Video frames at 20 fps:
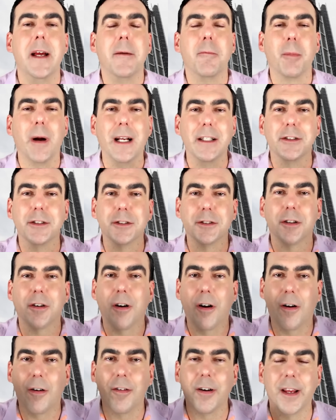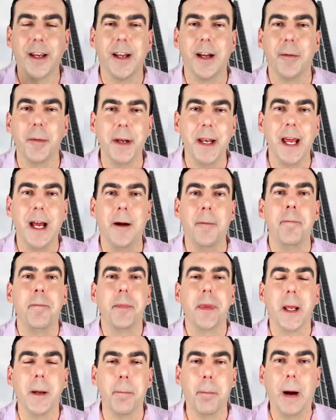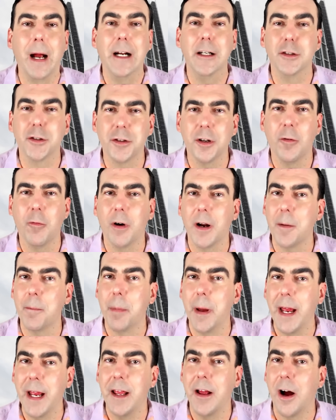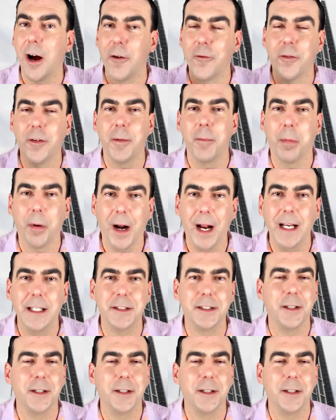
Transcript: Prices are already coming down, and buyers don't want to pay offering price.